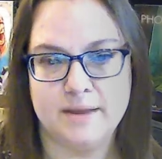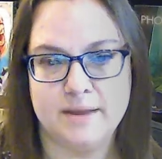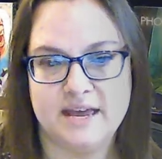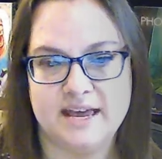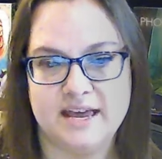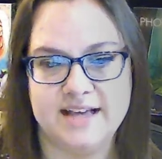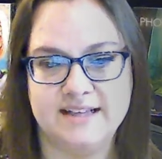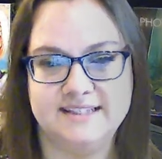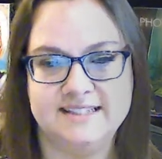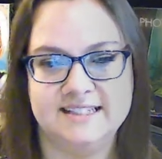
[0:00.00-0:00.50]

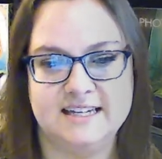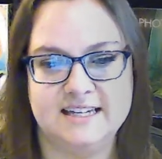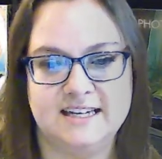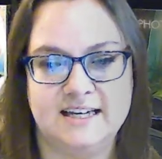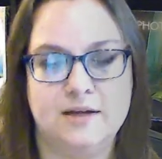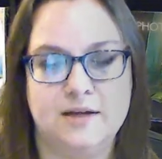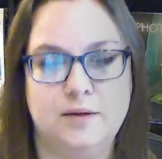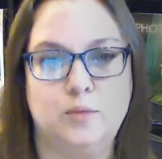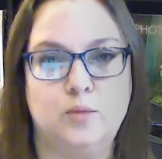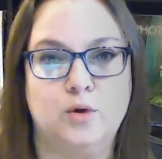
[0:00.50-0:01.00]
It's
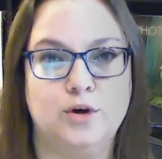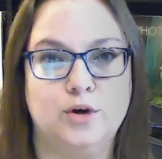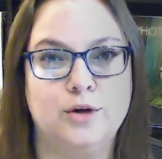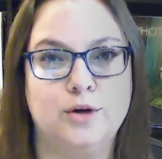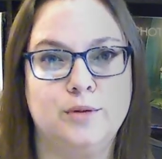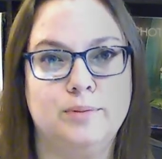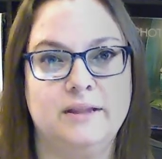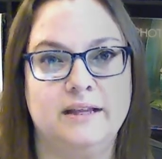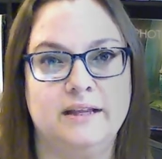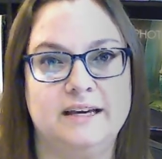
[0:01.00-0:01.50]
a
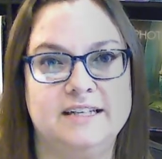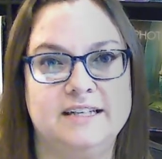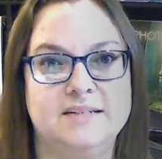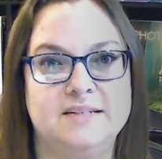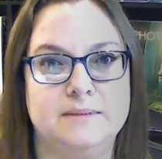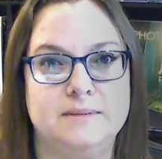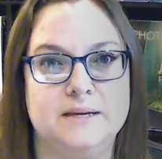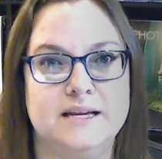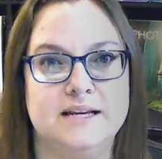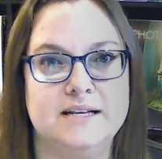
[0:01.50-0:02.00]
worker
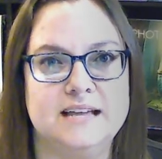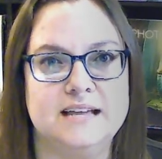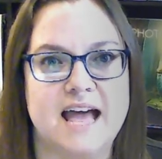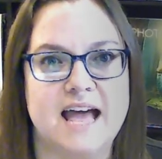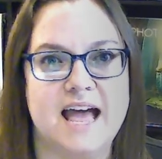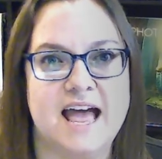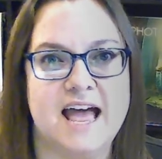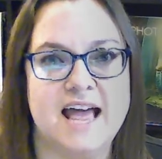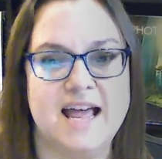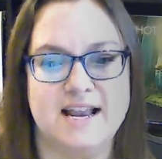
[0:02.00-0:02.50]
placement,
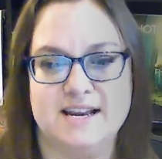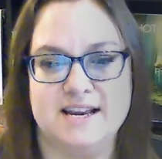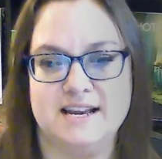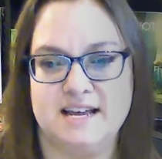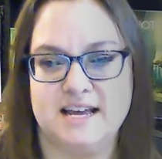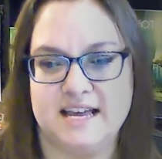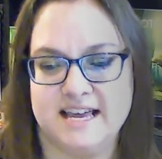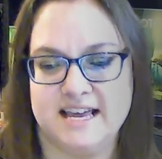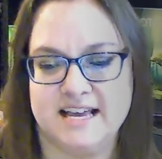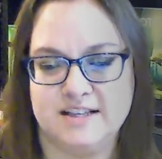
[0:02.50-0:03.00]
and
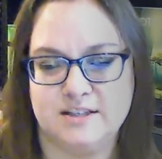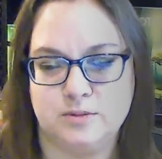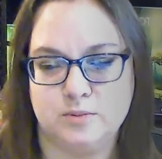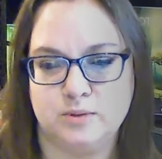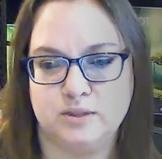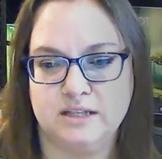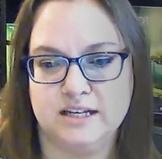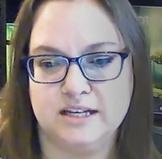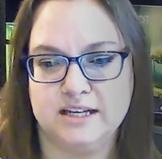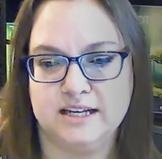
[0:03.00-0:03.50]
it's
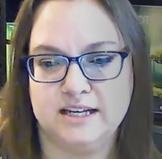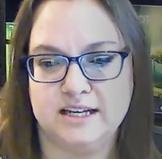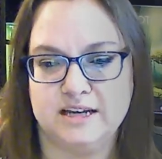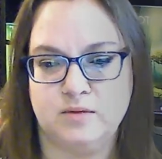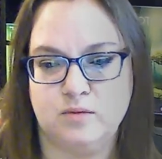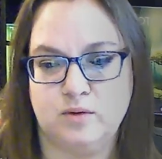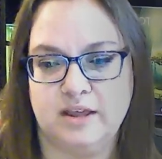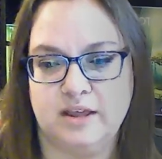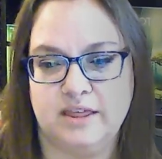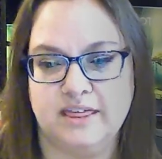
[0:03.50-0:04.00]
really neat
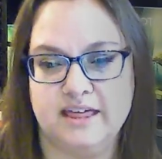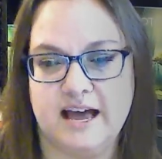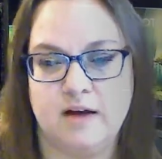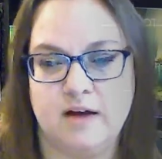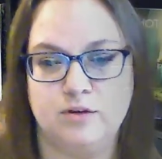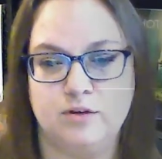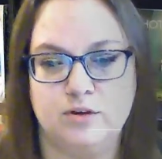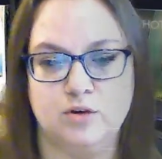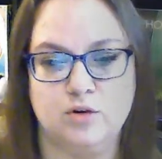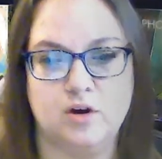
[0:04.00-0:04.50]
with
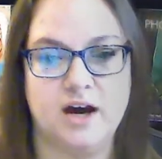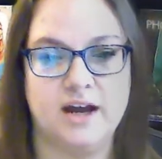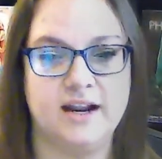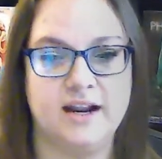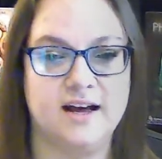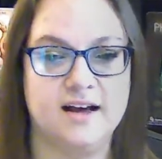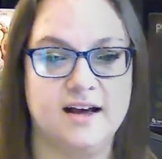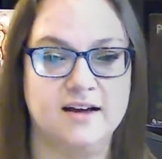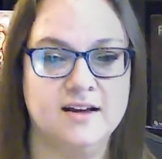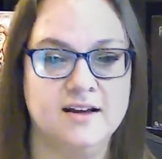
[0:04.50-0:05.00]
how you
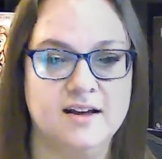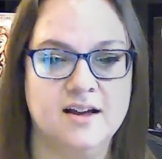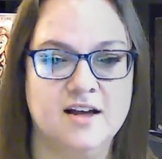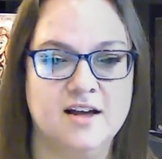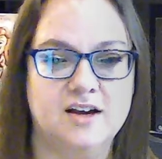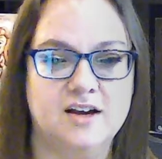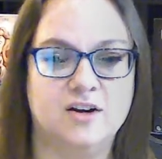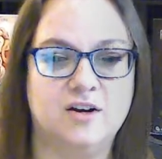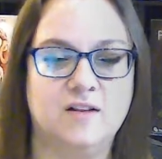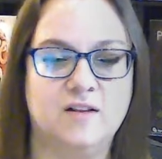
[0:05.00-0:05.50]
gotta
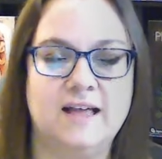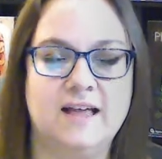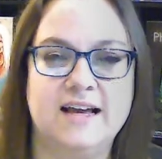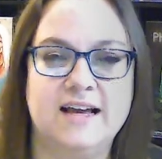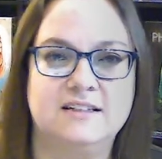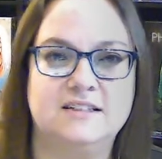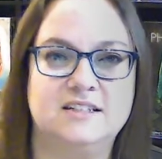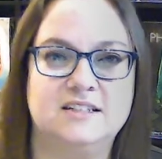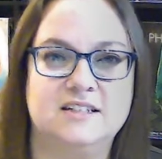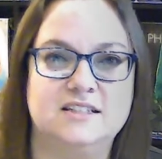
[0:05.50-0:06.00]

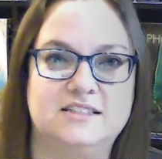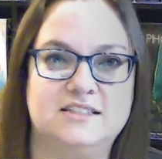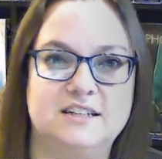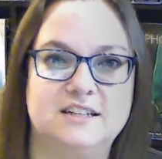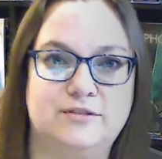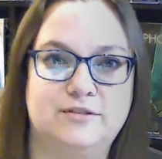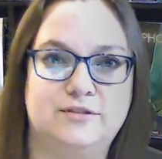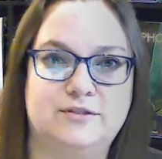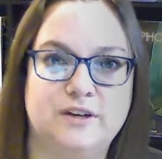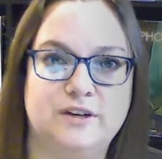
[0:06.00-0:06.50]
collect
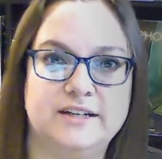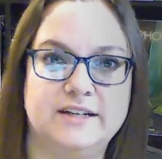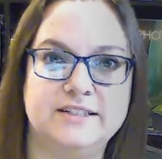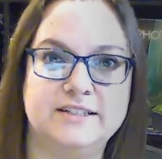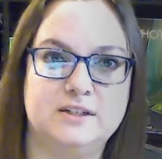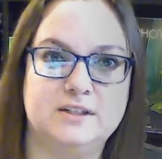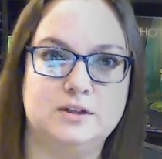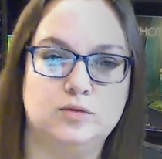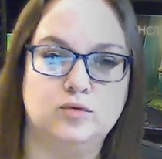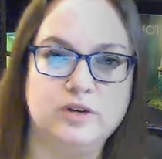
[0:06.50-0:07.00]

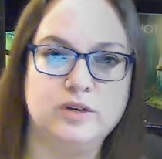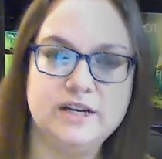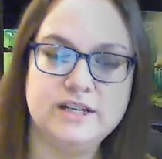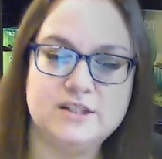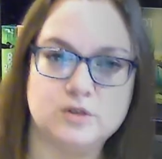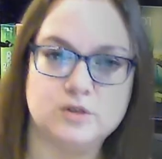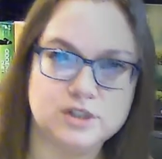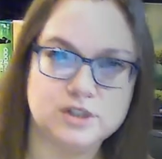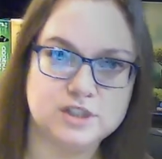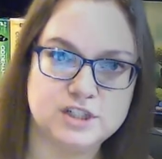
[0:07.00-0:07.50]
different
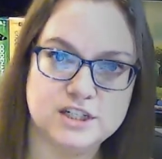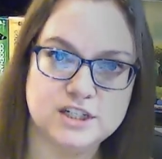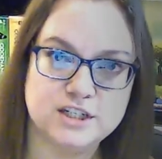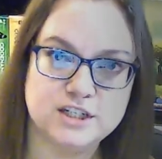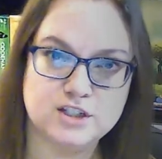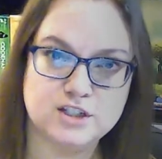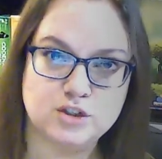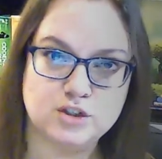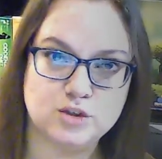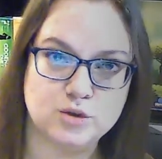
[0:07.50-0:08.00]

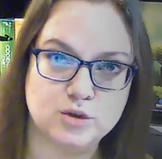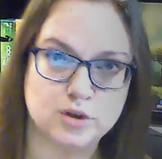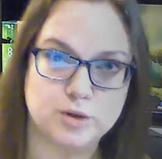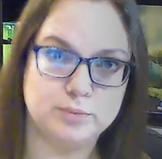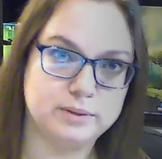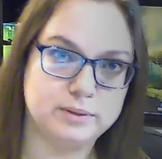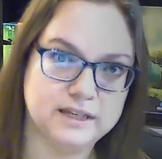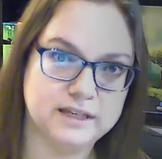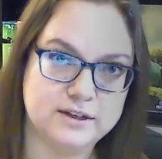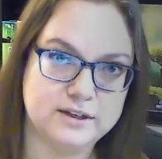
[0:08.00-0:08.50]
resources to
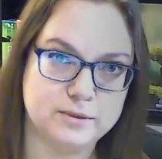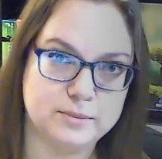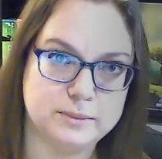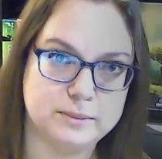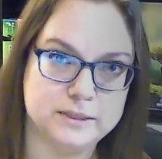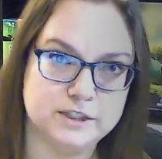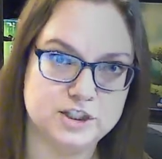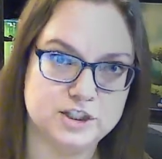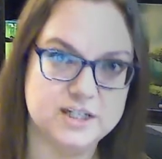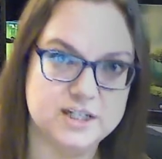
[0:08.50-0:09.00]
complete your
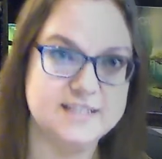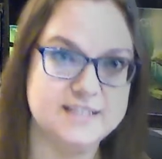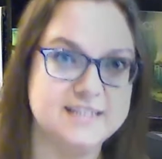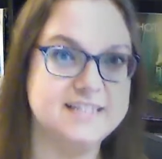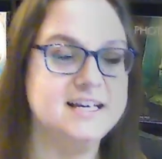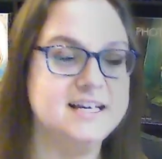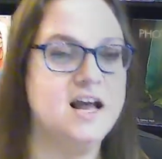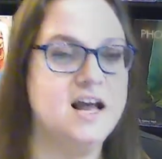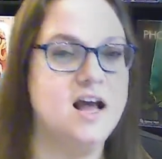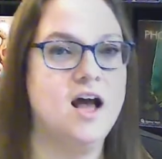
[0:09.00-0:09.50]

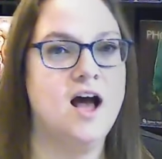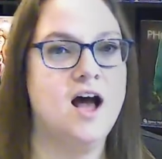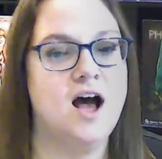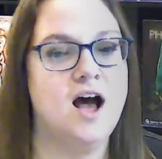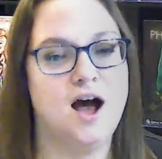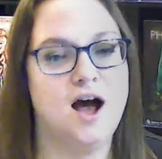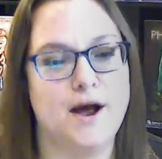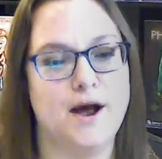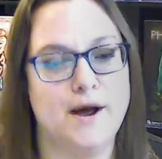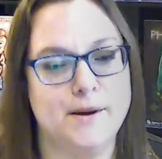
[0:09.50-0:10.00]
missions.
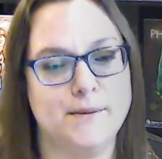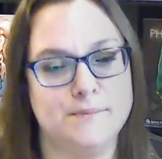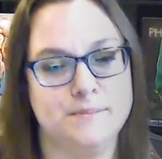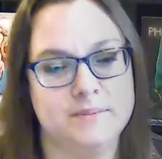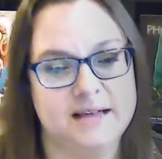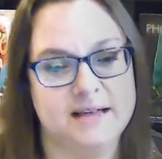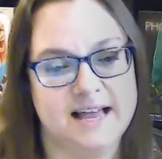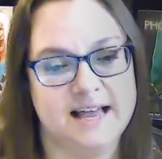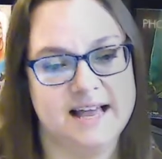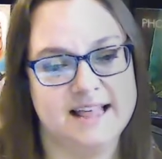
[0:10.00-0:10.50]

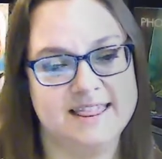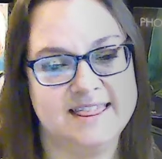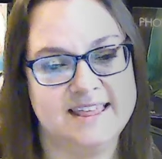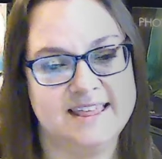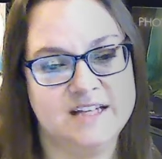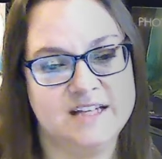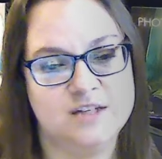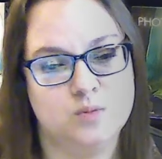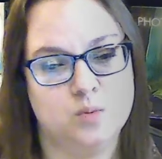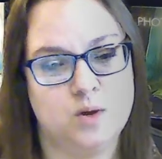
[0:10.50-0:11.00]

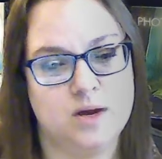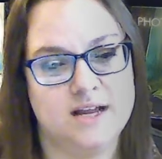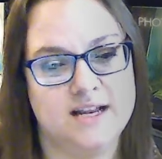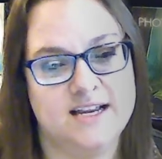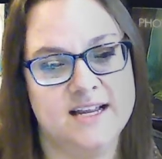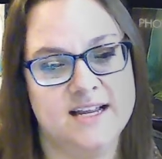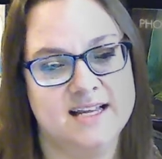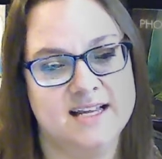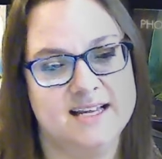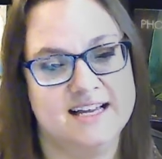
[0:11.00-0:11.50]
This
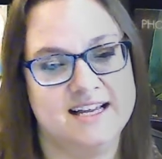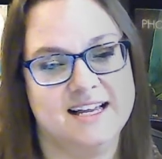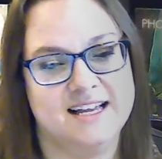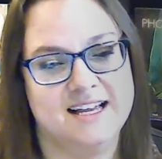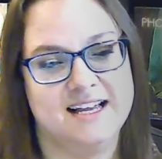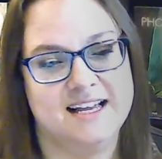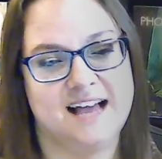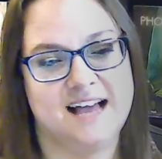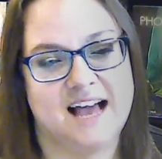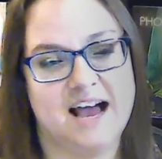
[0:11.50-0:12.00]
one,
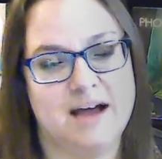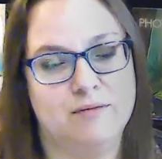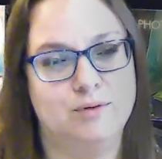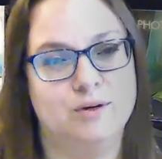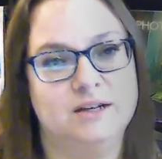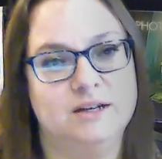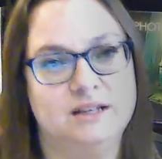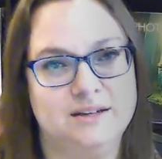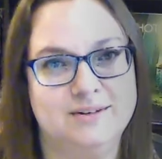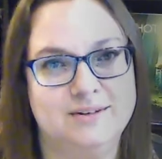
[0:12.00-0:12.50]
I
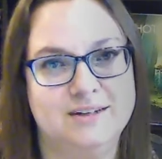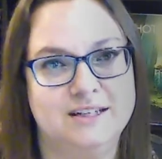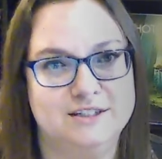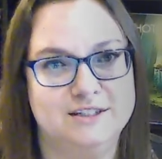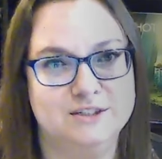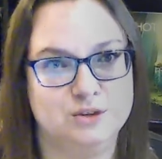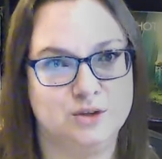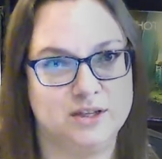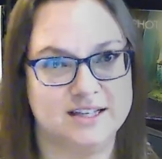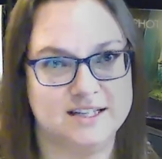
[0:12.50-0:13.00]
really
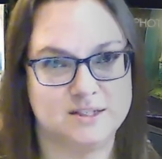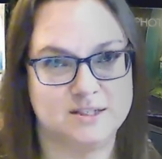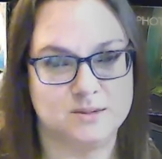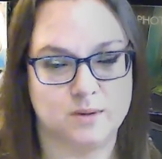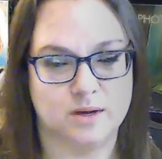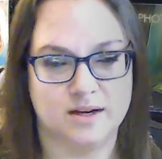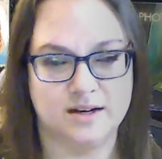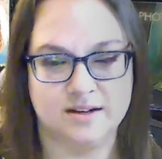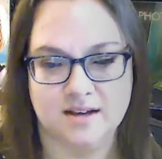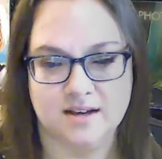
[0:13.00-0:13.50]
enjoy this one.